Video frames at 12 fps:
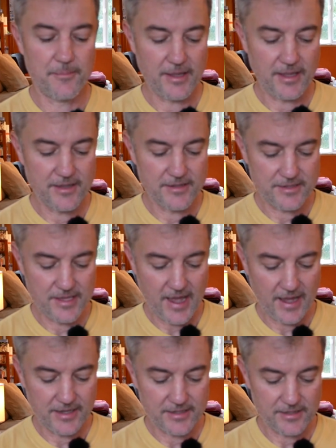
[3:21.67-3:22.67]
is
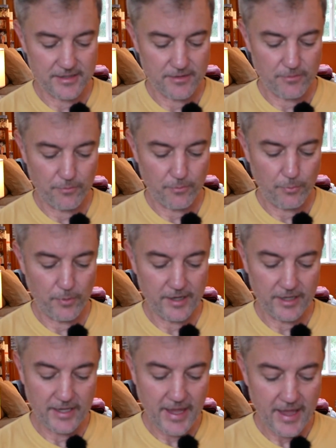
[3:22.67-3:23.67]
that what
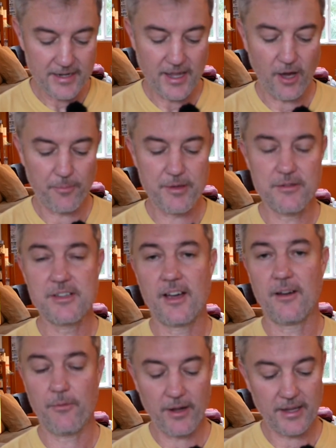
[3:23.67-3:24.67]
it can help you
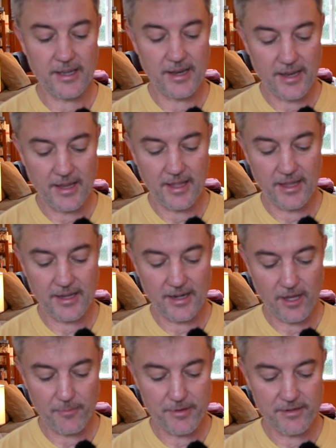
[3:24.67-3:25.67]

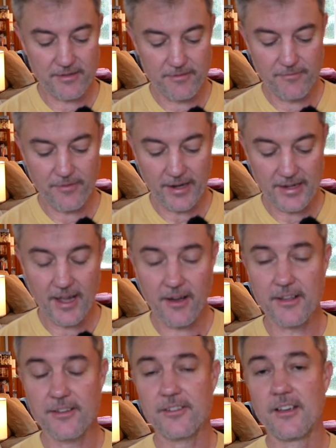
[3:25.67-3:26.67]
help you find out
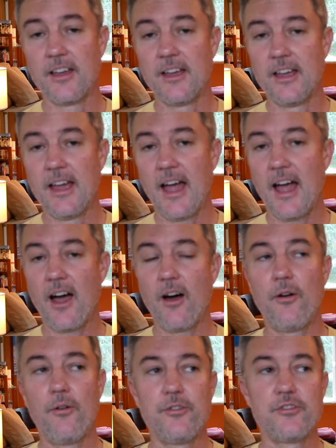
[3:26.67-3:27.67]
is
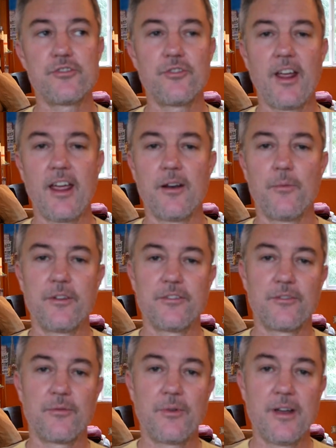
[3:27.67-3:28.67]
how straight was
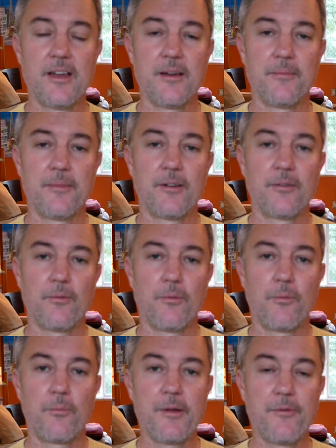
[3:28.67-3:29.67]
the rim
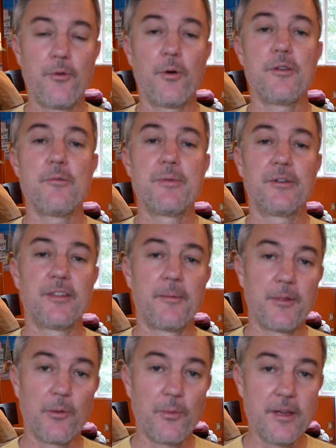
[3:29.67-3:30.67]
before you built
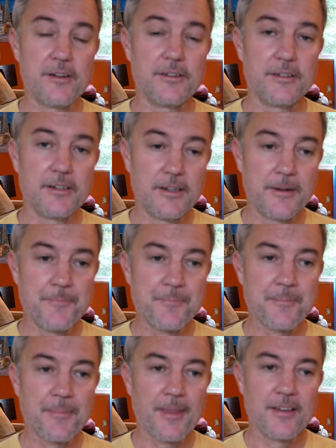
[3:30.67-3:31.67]
up the wheel.
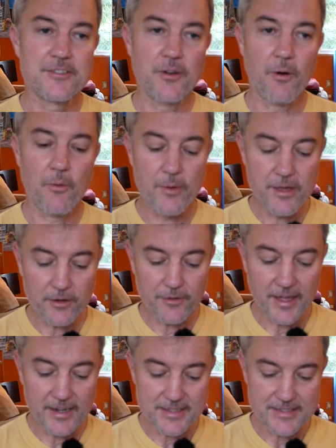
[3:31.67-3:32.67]
So a wheel
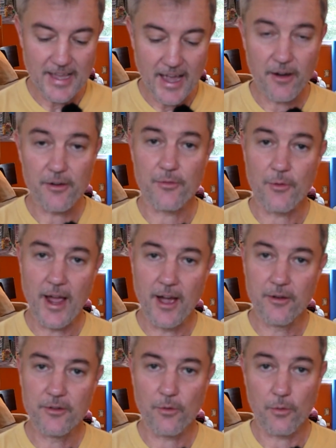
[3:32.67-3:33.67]
that is out of
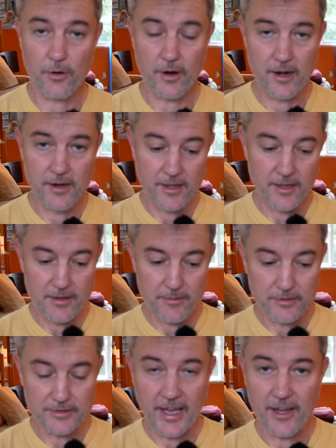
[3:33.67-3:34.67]
round or
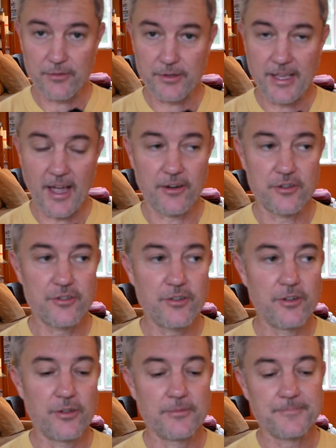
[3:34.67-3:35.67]
laterally out of
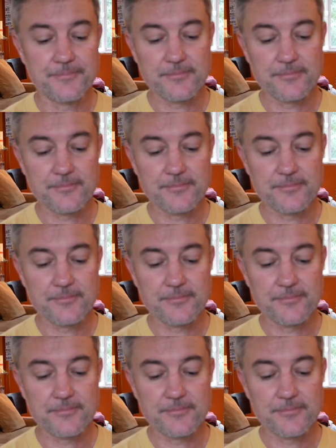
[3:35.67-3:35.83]
true,